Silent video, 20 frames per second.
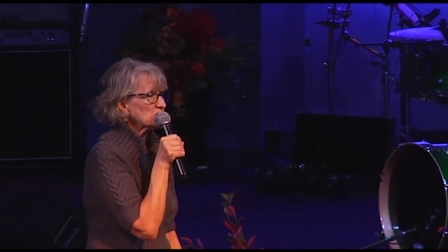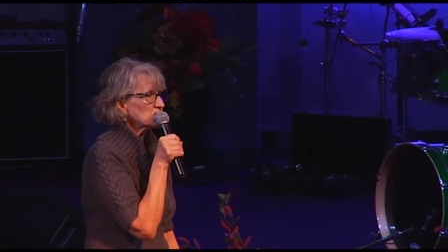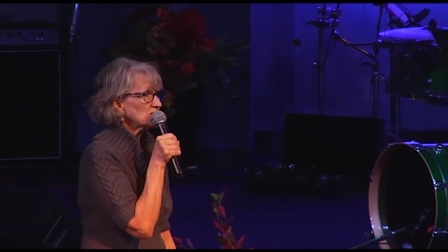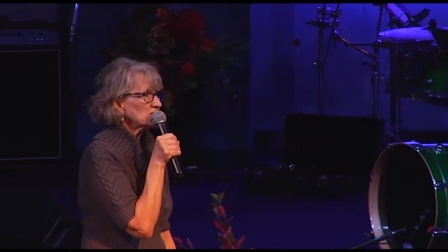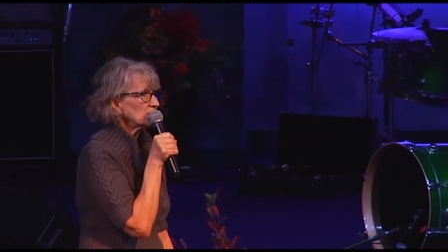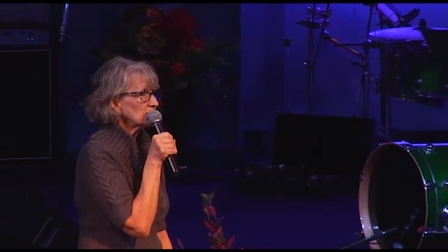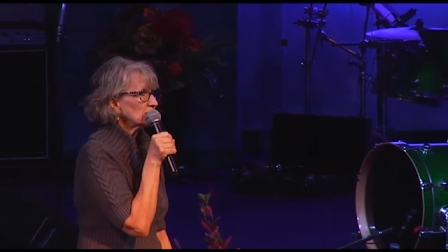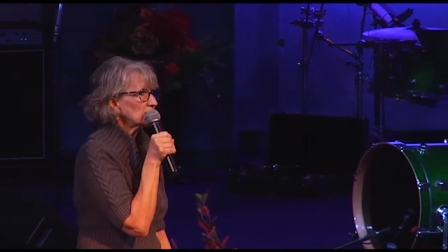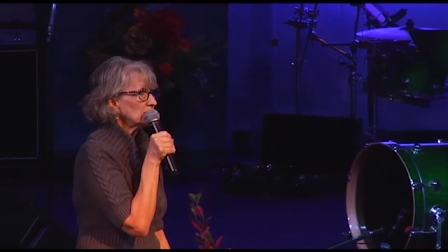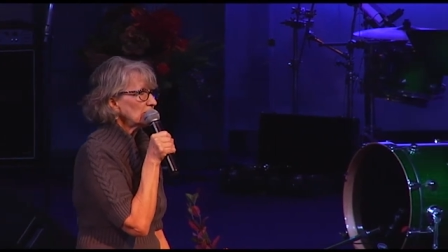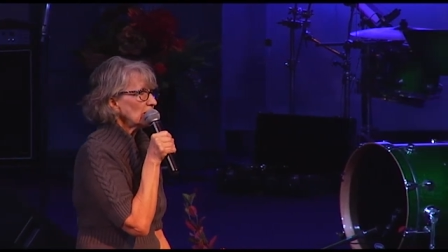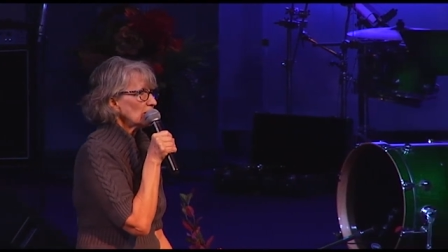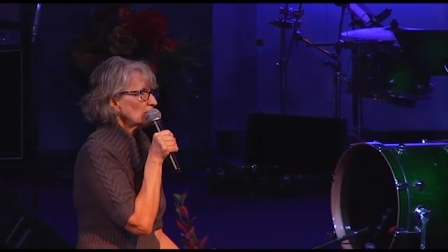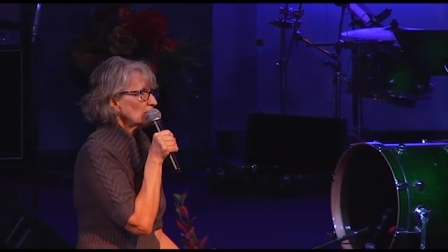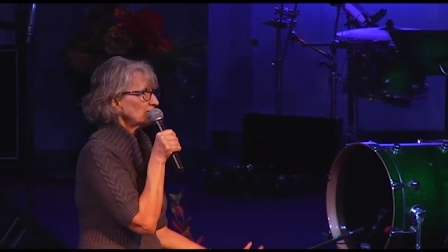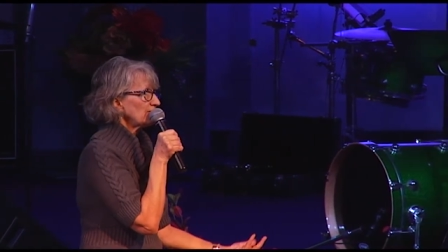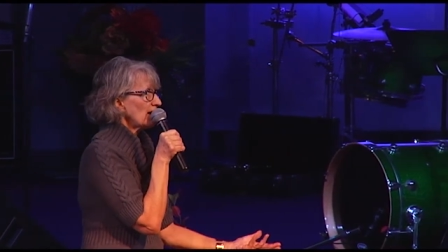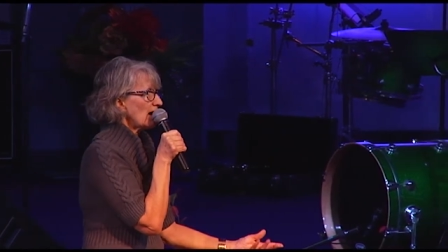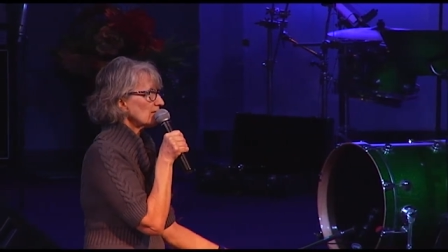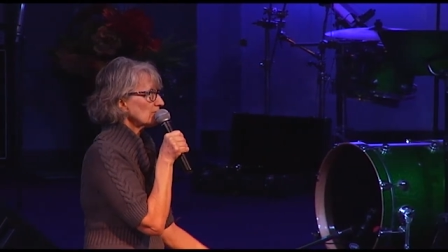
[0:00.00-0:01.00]
she'd,
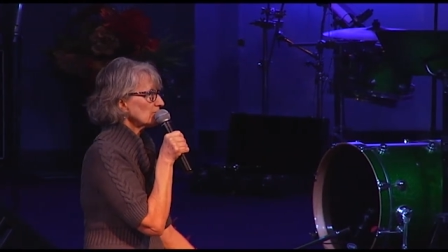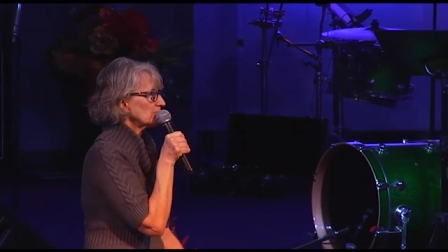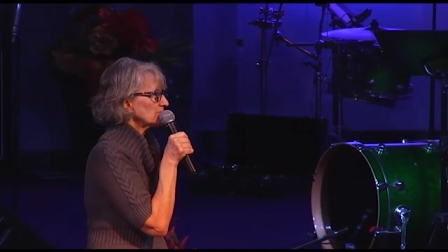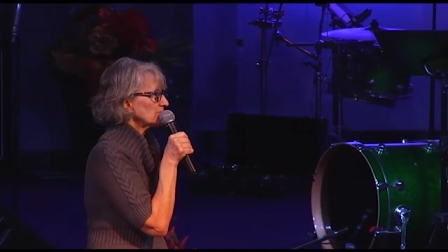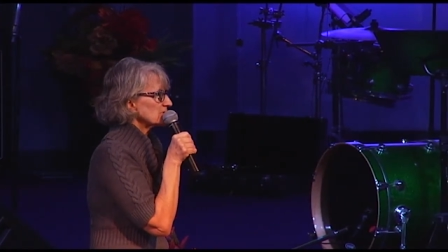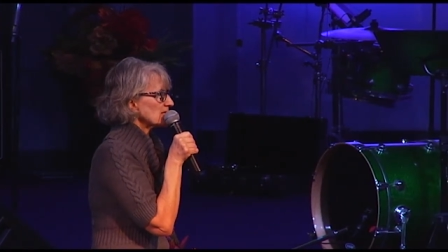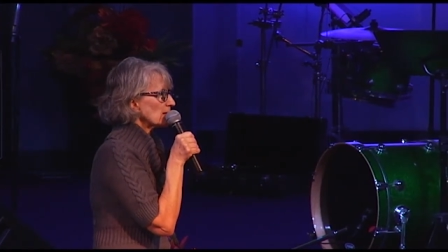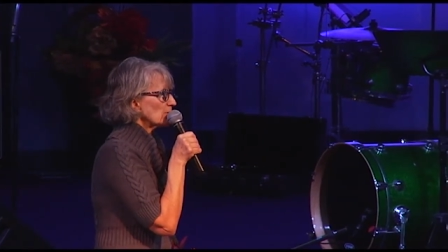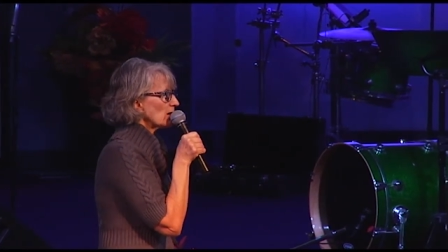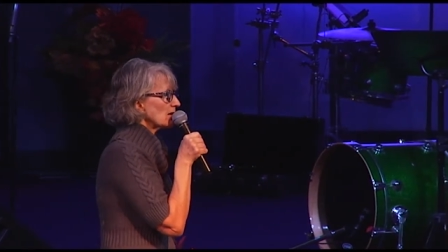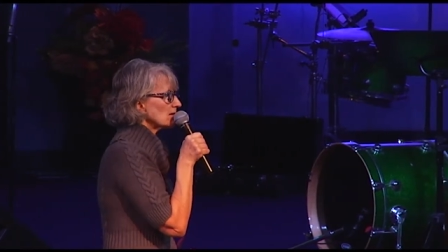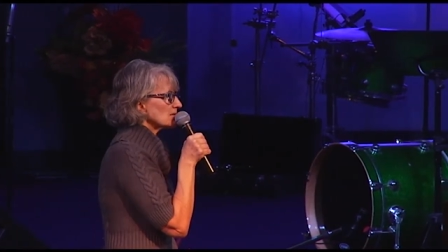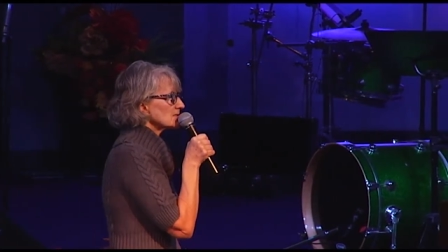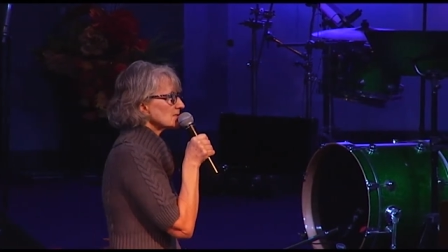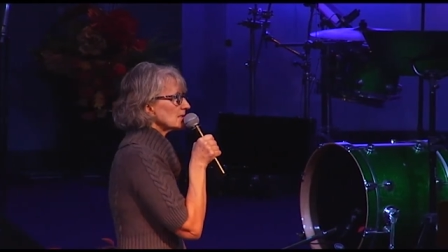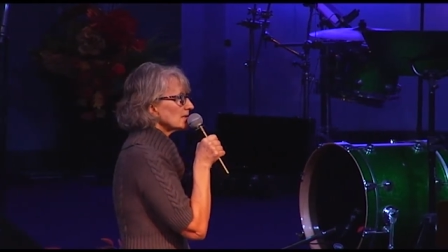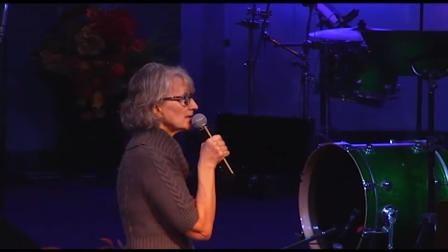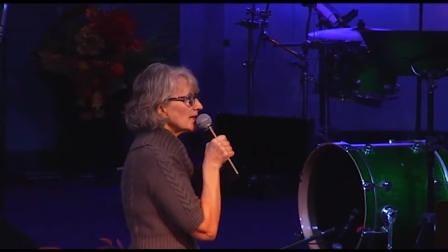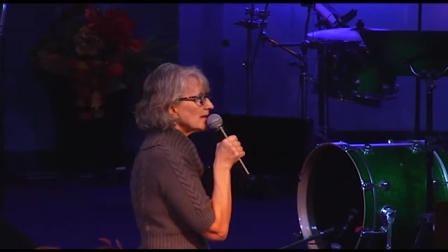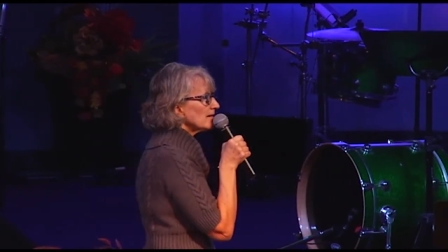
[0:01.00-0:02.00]
found somewhere else
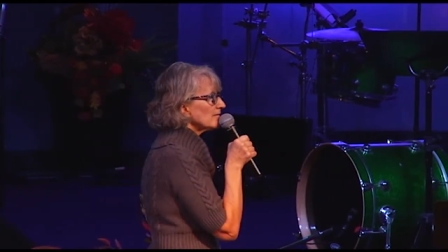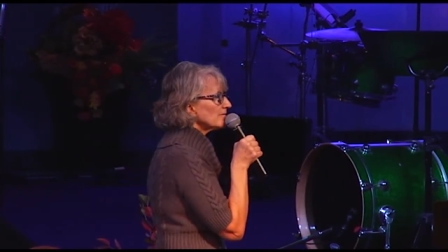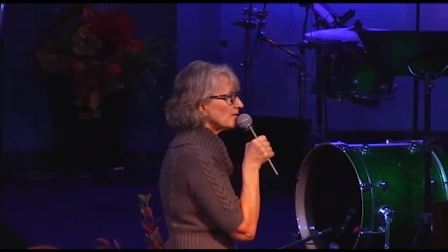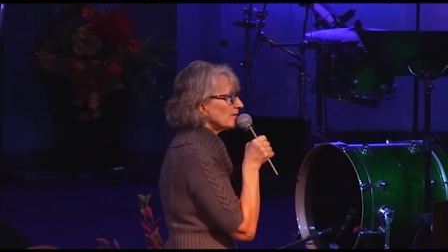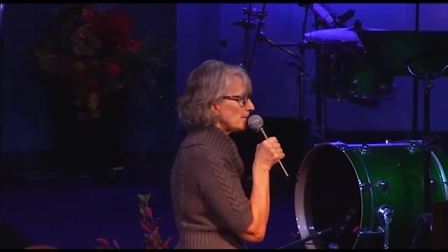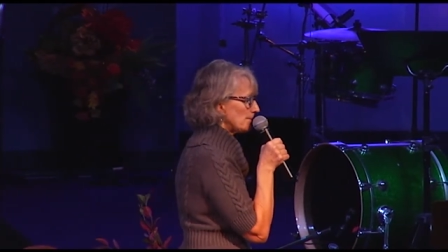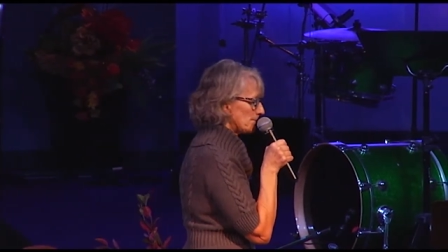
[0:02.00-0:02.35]
to live.